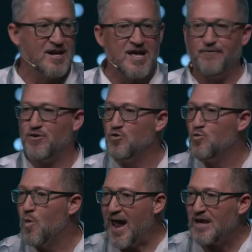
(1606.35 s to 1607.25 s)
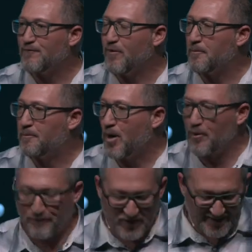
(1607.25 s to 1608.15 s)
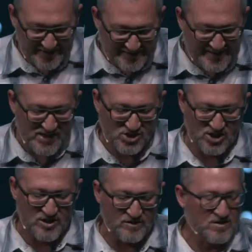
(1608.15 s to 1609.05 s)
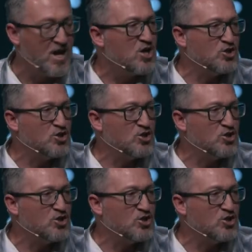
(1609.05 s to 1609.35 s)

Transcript: If you wait for perfect conditions,